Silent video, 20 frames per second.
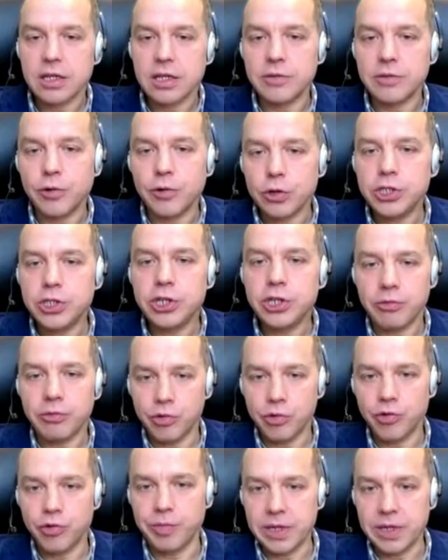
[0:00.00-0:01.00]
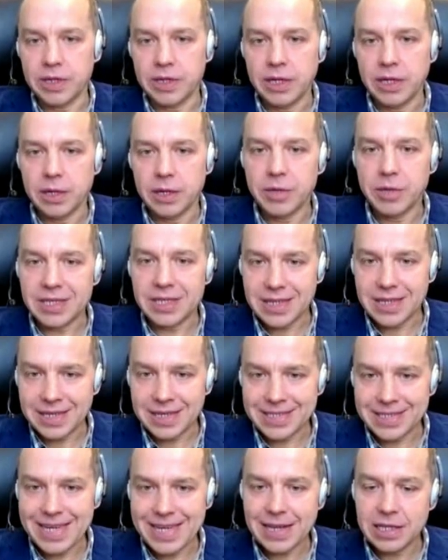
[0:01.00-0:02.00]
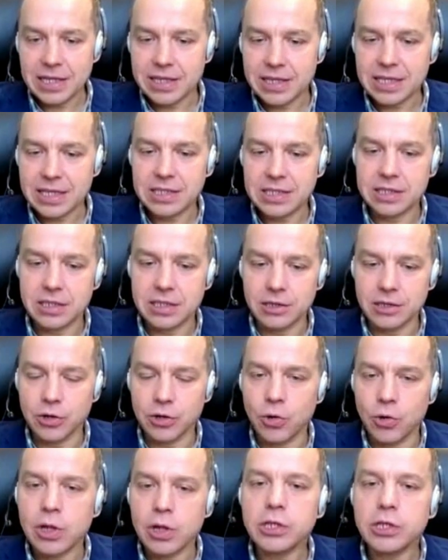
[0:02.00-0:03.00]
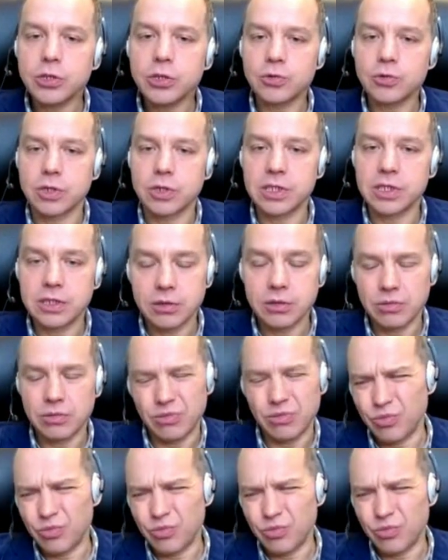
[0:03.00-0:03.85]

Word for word: the volunteer movement because exactly that's the only source